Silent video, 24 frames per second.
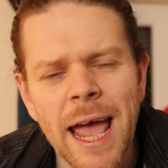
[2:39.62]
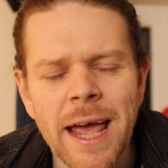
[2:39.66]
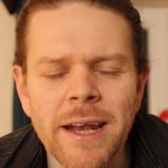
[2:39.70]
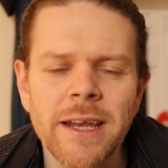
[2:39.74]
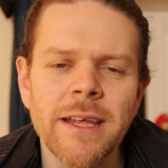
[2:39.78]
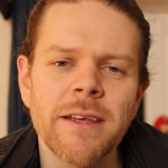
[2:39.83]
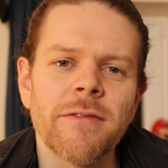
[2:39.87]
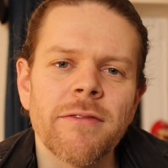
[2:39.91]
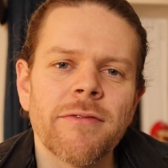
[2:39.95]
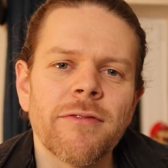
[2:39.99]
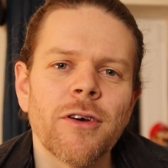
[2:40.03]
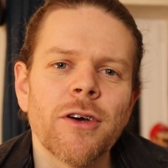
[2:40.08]

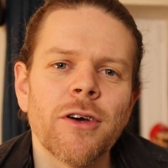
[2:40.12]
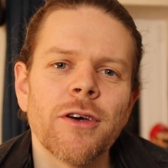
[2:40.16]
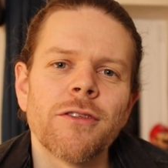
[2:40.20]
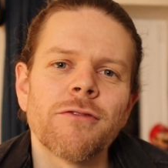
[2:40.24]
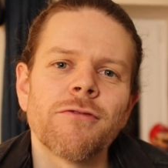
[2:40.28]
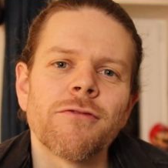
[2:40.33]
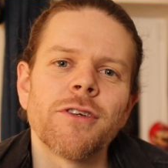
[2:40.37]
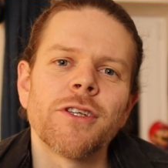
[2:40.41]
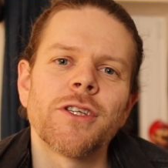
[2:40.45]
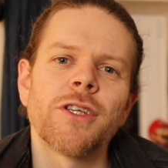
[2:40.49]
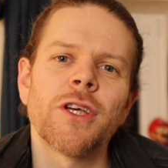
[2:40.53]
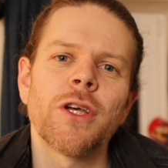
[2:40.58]
any
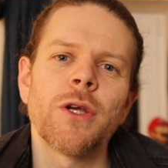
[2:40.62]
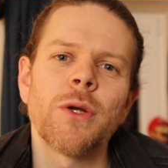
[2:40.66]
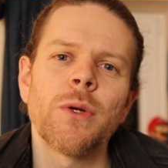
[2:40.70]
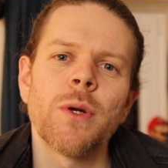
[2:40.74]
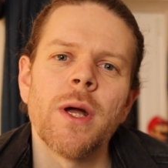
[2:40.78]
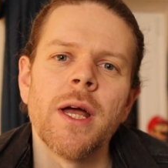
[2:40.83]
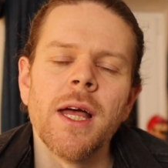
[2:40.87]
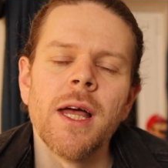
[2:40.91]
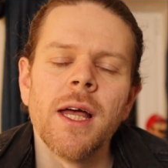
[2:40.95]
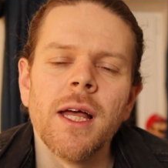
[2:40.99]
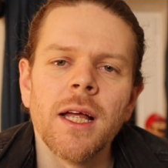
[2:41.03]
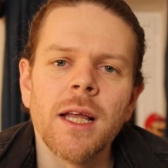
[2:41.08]
further
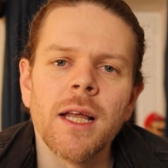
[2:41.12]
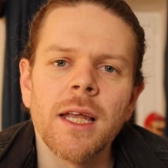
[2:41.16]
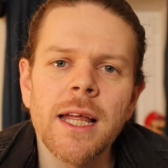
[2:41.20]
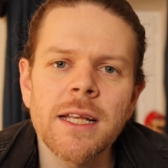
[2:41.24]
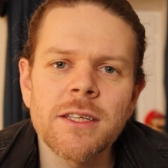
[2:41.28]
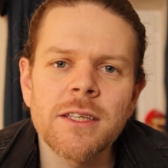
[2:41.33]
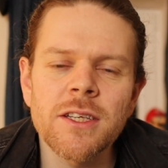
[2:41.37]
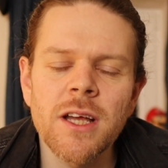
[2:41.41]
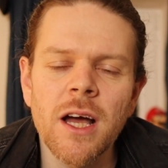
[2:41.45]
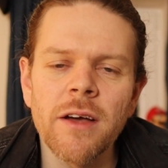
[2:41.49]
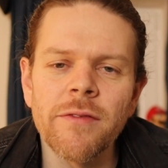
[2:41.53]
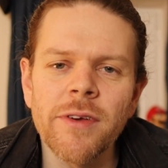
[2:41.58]
ado,
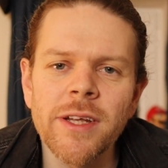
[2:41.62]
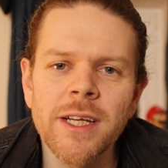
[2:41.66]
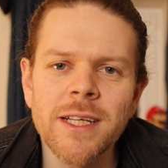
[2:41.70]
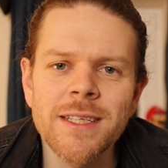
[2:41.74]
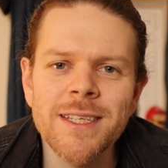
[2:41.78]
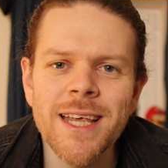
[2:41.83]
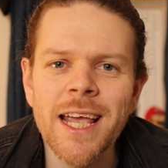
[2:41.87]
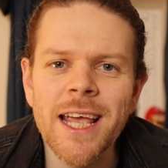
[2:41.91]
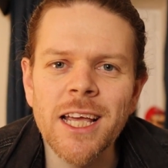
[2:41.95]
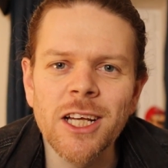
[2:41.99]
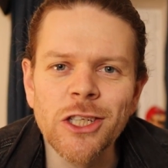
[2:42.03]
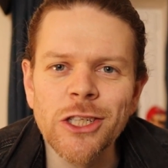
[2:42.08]
let's dive in and
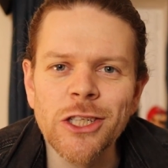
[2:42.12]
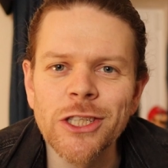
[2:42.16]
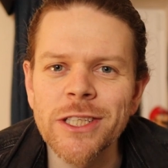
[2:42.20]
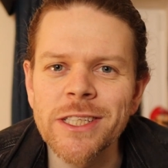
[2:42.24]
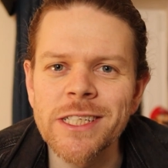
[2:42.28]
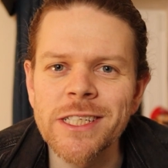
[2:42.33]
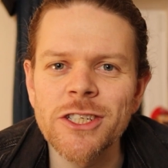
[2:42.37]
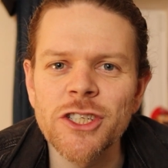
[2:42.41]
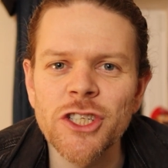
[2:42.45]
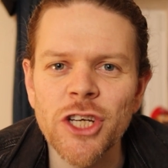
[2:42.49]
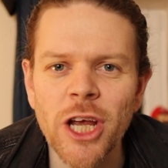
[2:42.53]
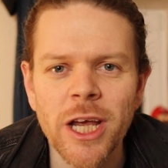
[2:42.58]
take a look at
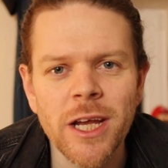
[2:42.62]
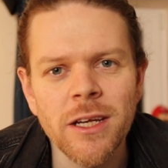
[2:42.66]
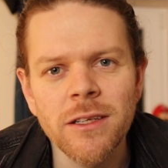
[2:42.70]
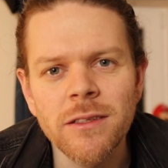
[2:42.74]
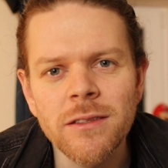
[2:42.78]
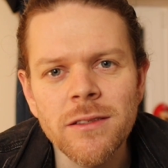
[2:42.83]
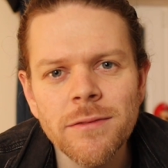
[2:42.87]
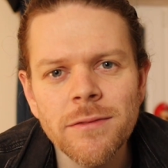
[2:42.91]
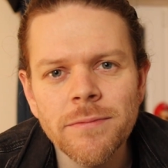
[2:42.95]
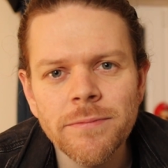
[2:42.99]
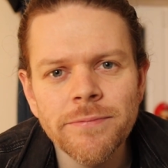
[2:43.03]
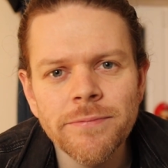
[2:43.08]
these shaders.